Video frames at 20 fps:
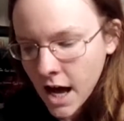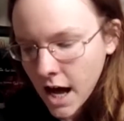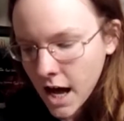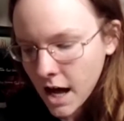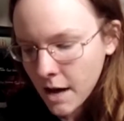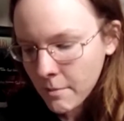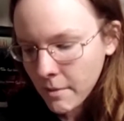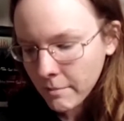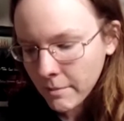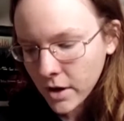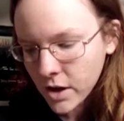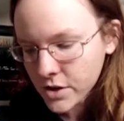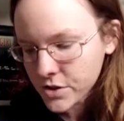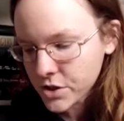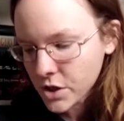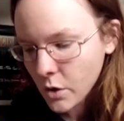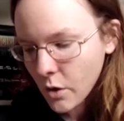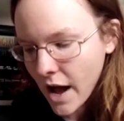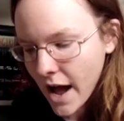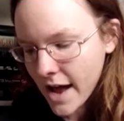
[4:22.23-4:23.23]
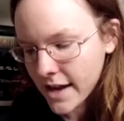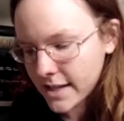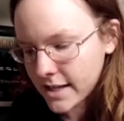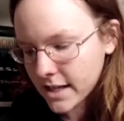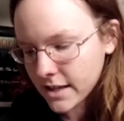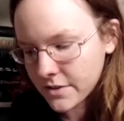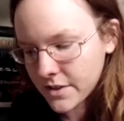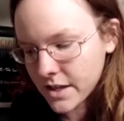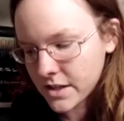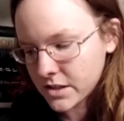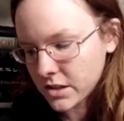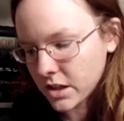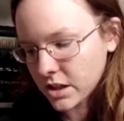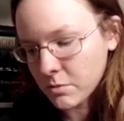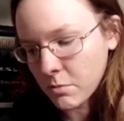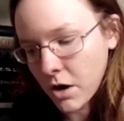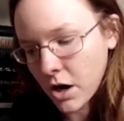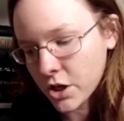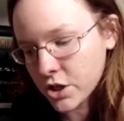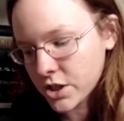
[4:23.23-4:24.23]
I'm also adding things along
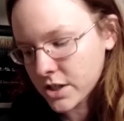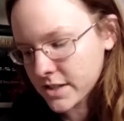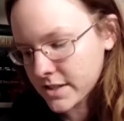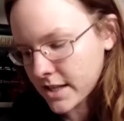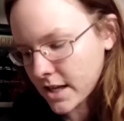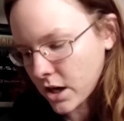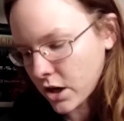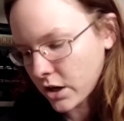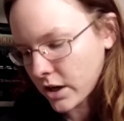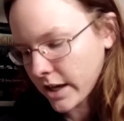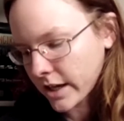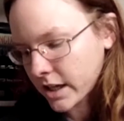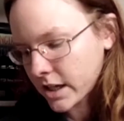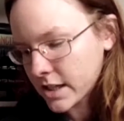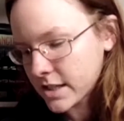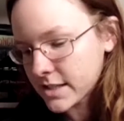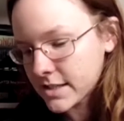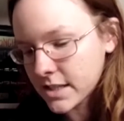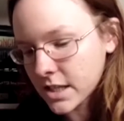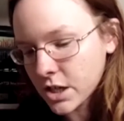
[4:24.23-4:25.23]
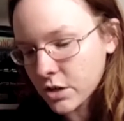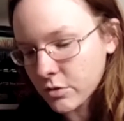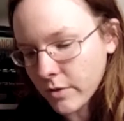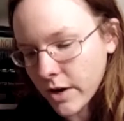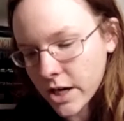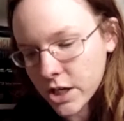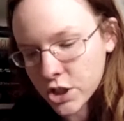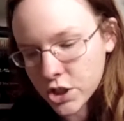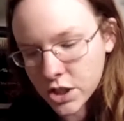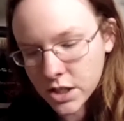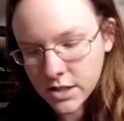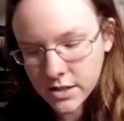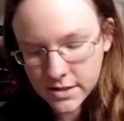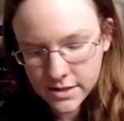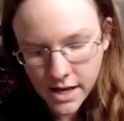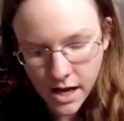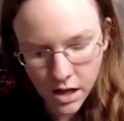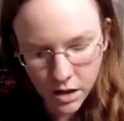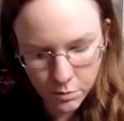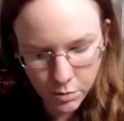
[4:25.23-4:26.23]
the margins that are like considerations.
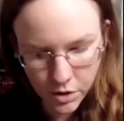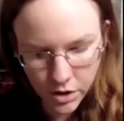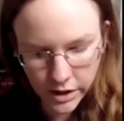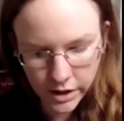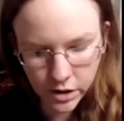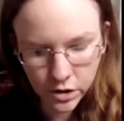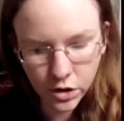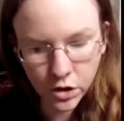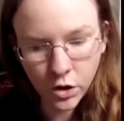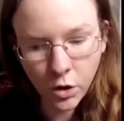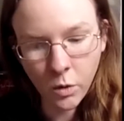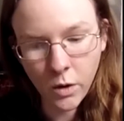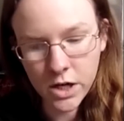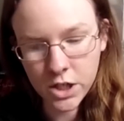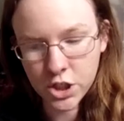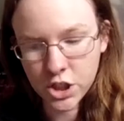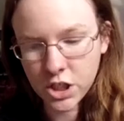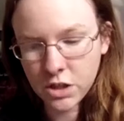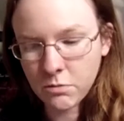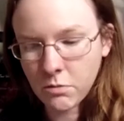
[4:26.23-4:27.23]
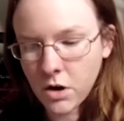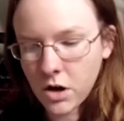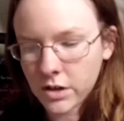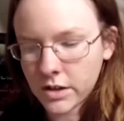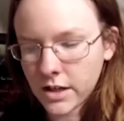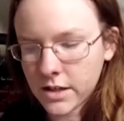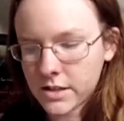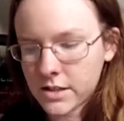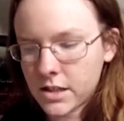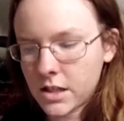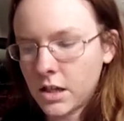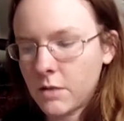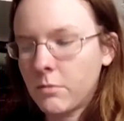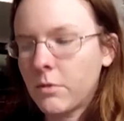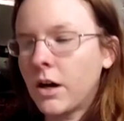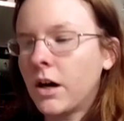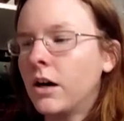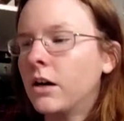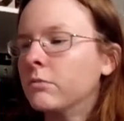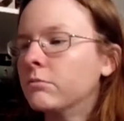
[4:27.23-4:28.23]
I'll put like a little question mark next to them.
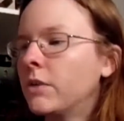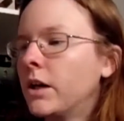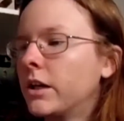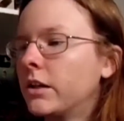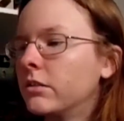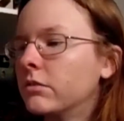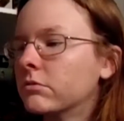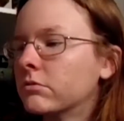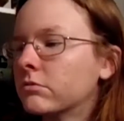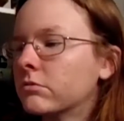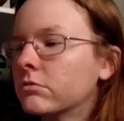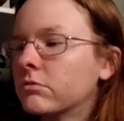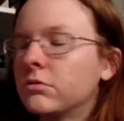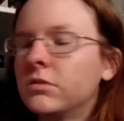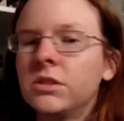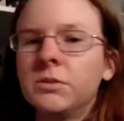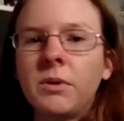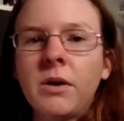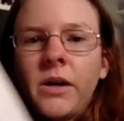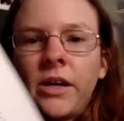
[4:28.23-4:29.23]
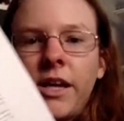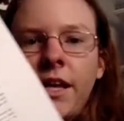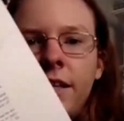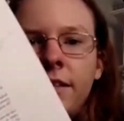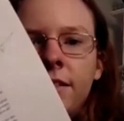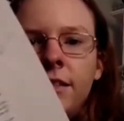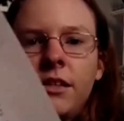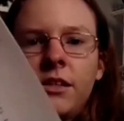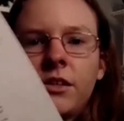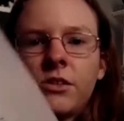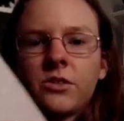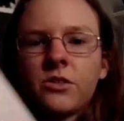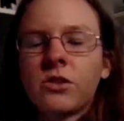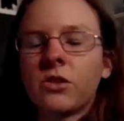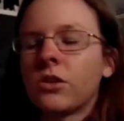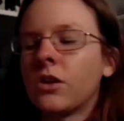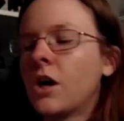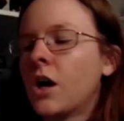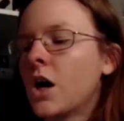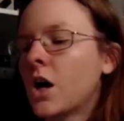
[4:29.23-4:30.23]
Probably can't see that. There's a
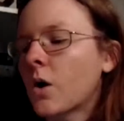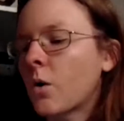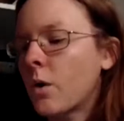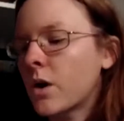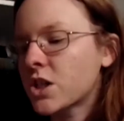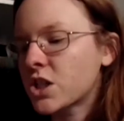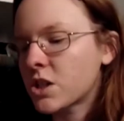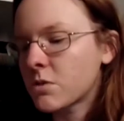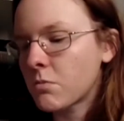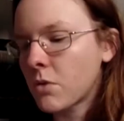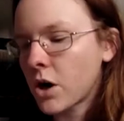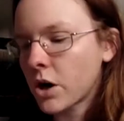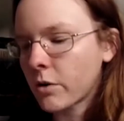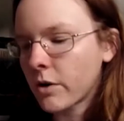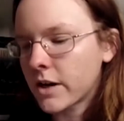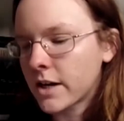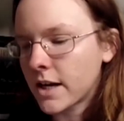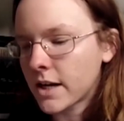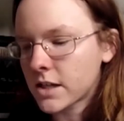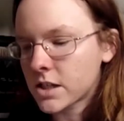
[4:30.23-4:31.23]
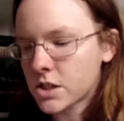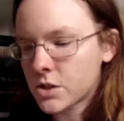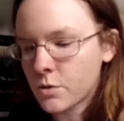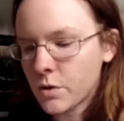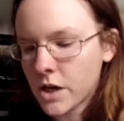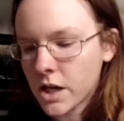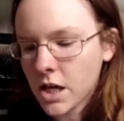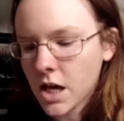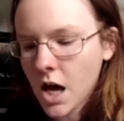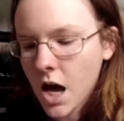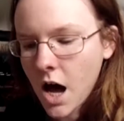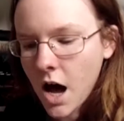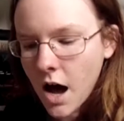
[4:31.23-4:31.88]
little question mark right next to it.